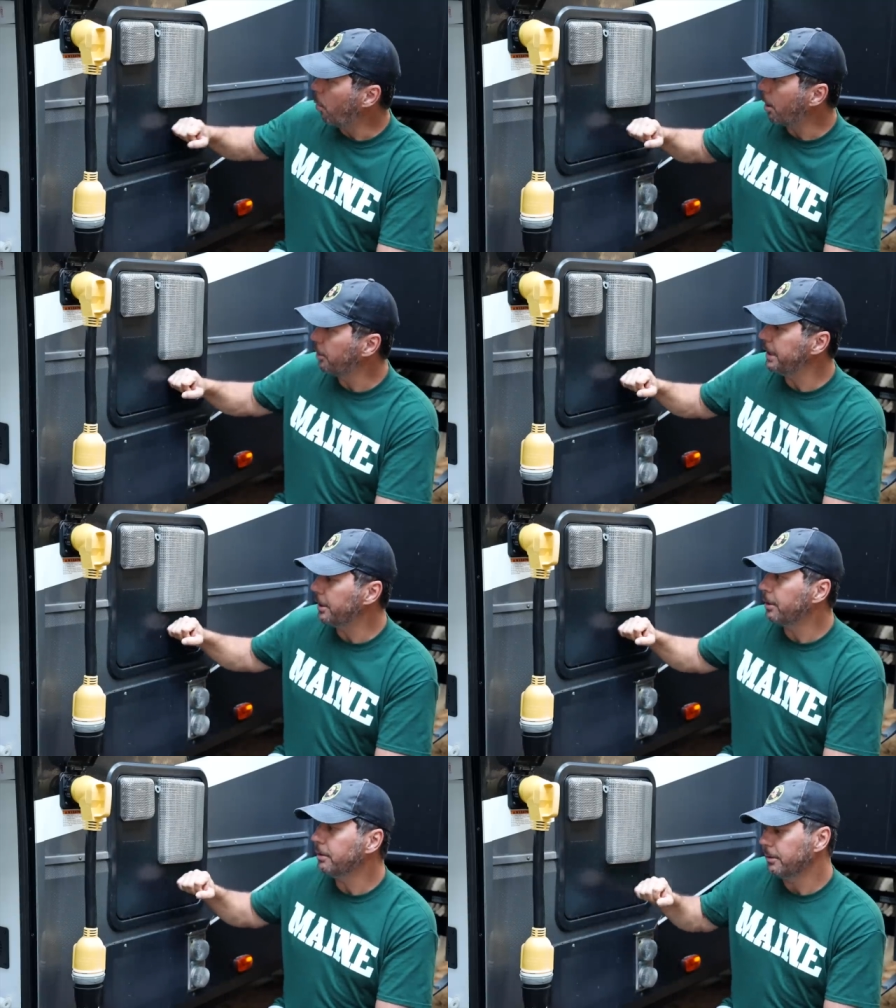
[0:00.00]
water
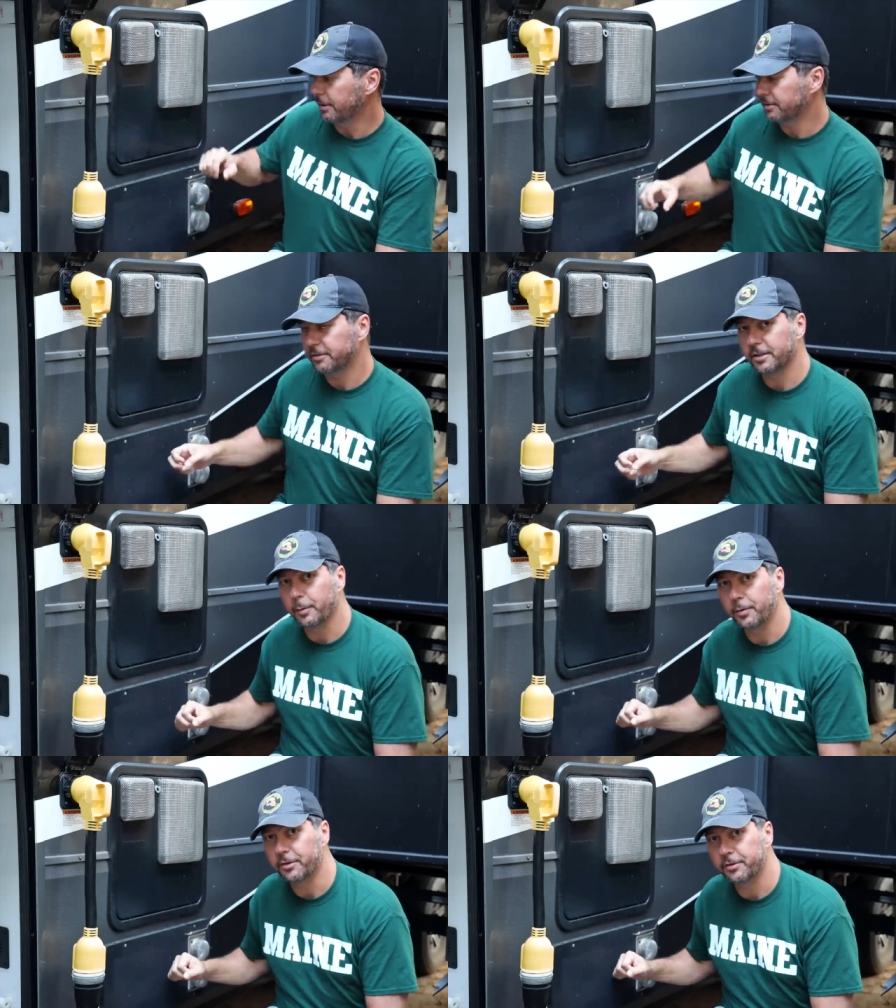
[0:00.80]
heater, this is
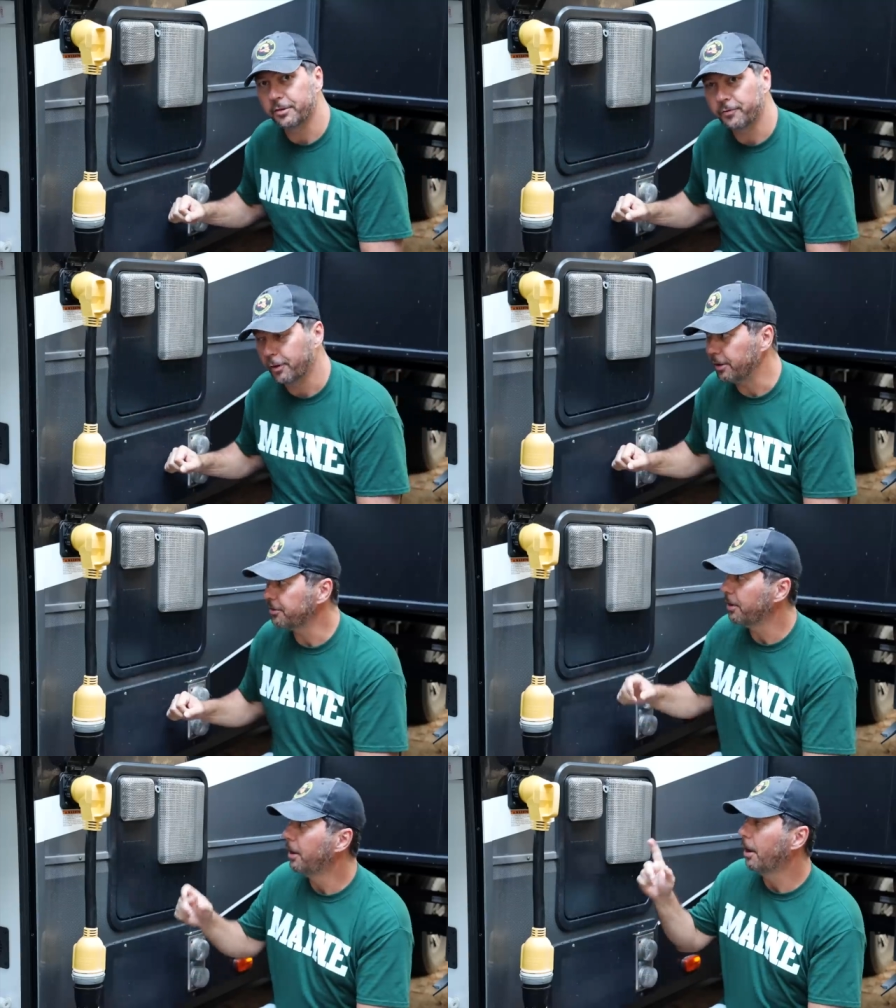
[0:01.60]
a, this is a
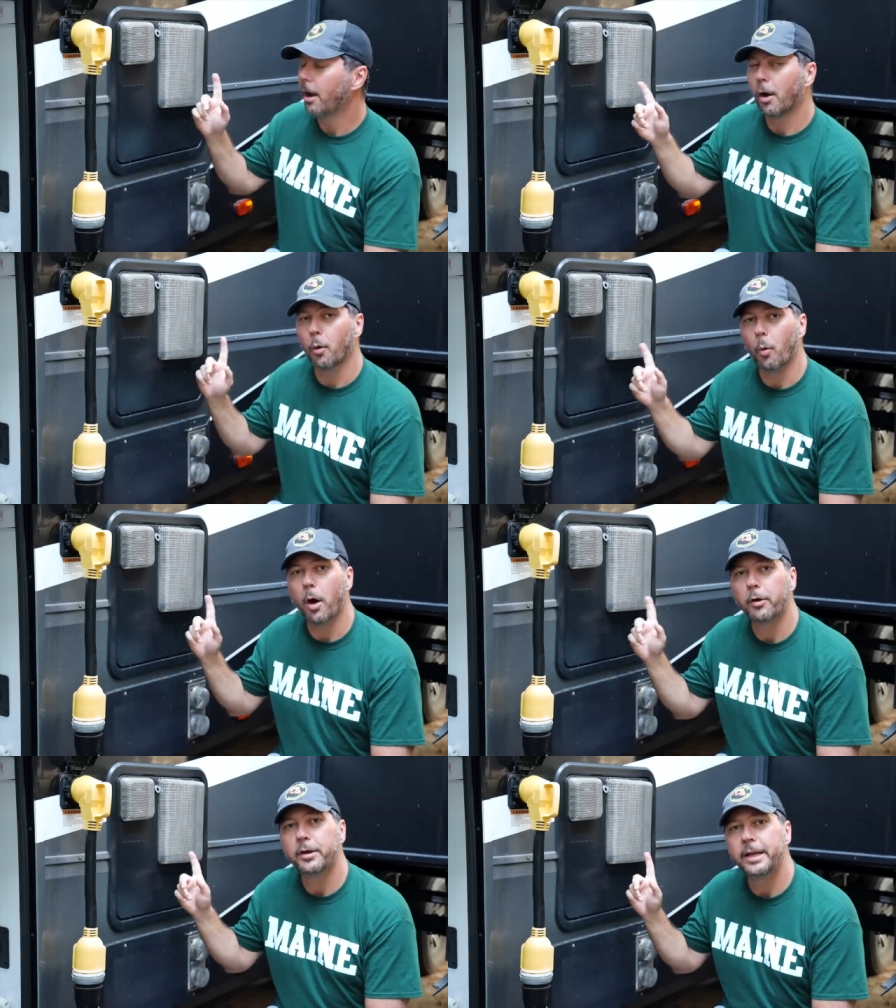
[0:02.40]
furnace, our
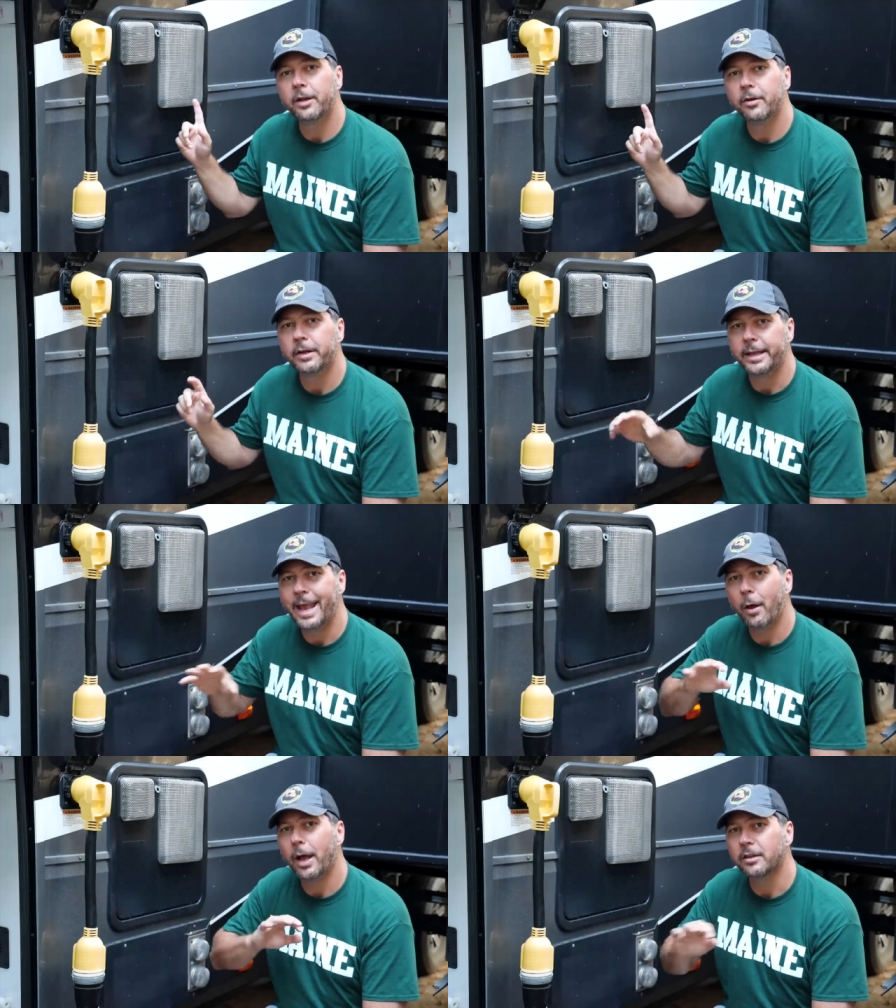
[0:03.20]
water heater
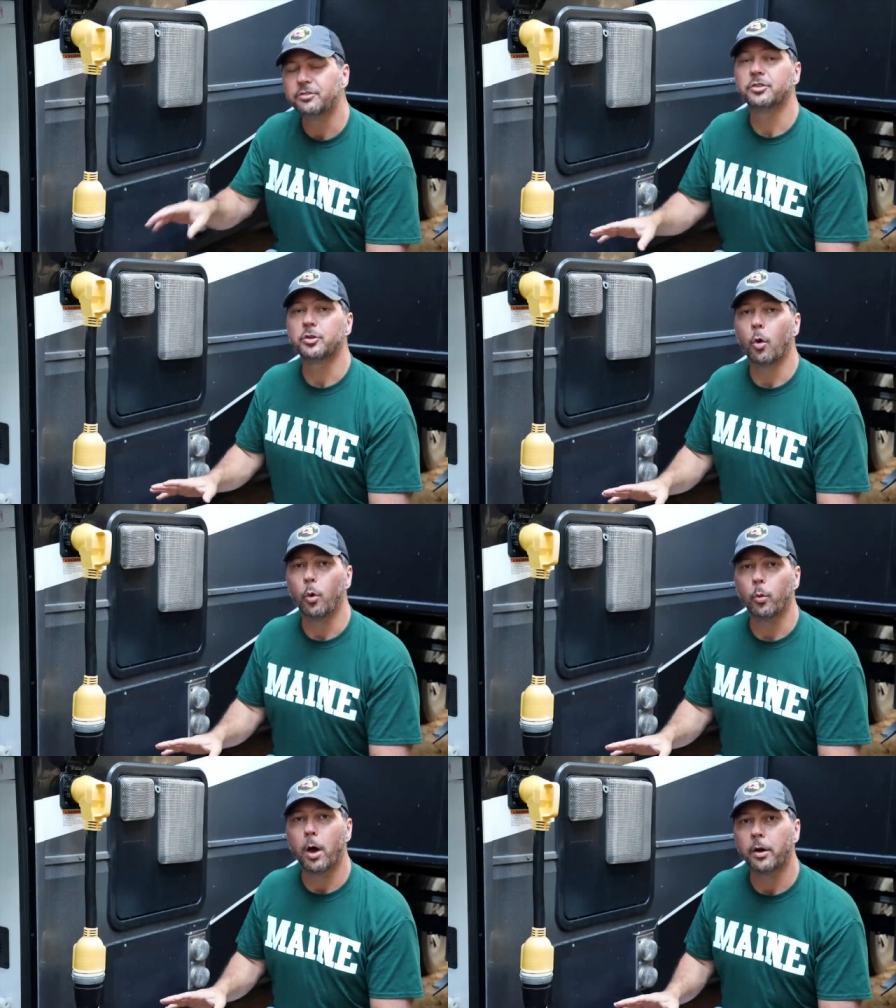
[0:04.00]
now has just
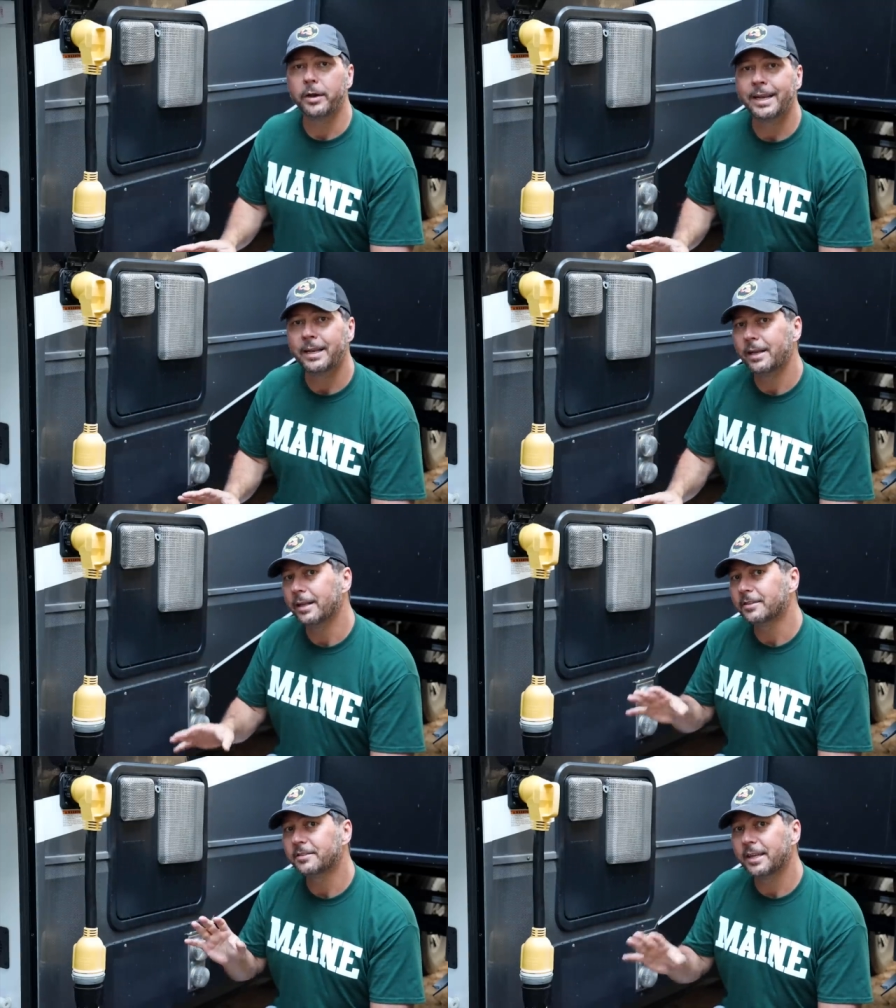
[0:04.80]
cold water in it and
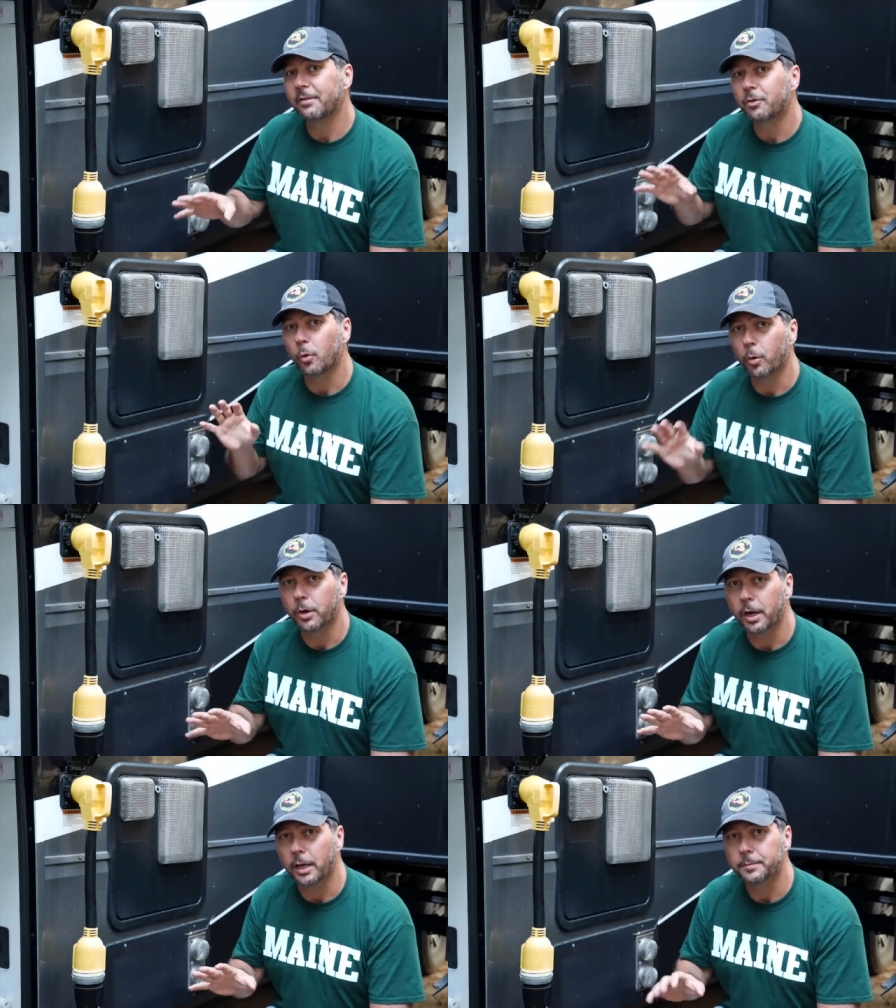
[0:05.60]
it's safe to
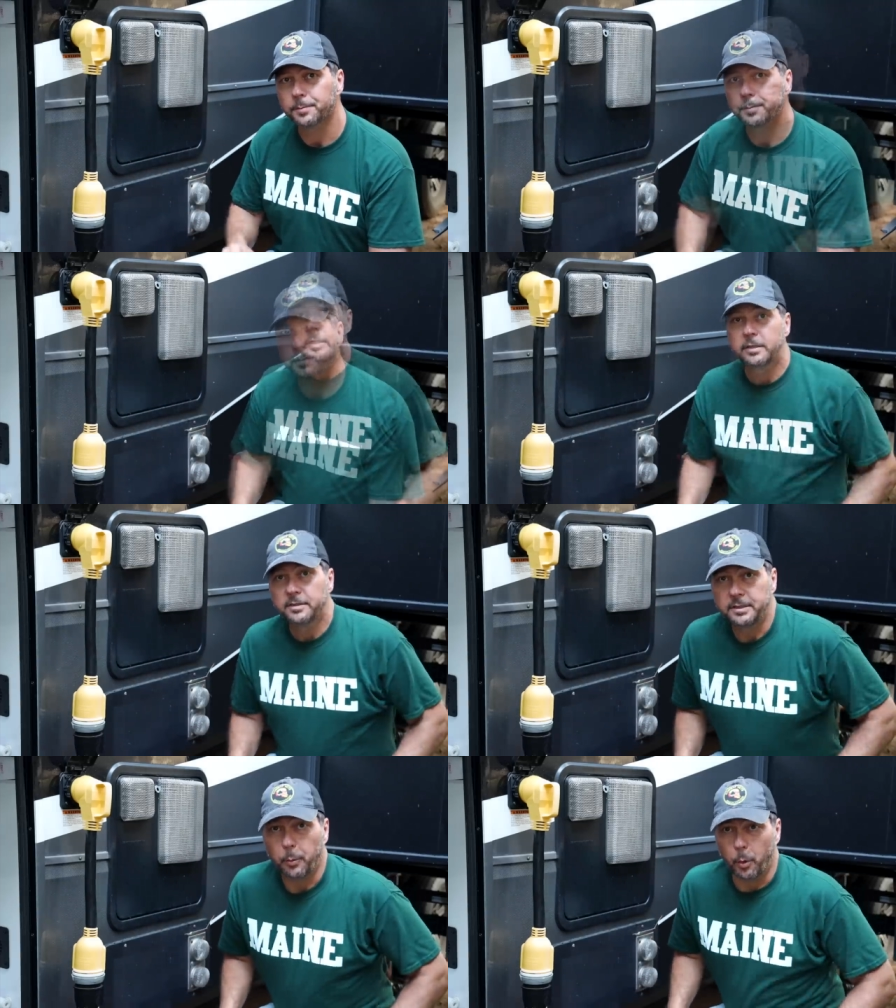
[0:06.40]
work on. Step